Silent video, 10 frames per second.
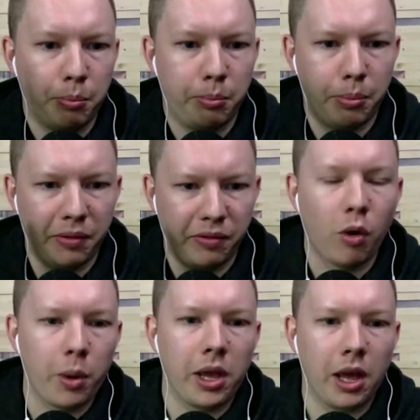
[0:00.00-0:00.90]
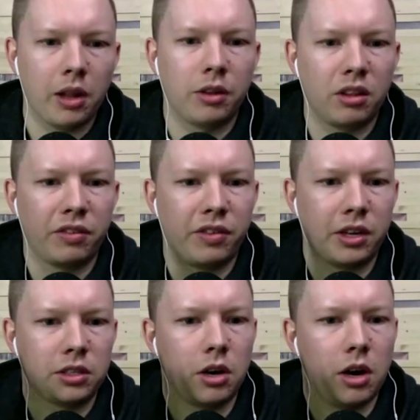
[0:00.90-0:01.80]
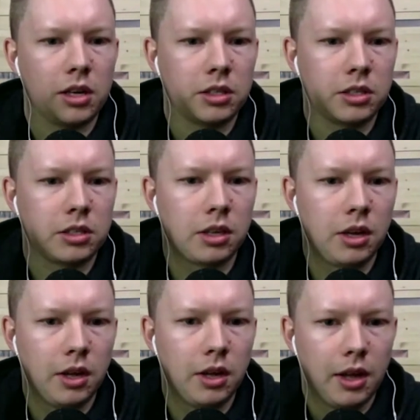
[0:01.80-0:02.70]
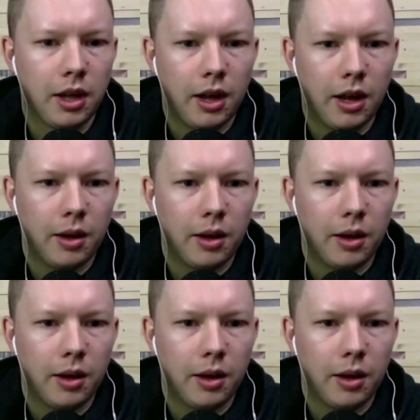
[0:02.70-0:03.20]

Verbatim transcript: before we get into the fixed costs. Um,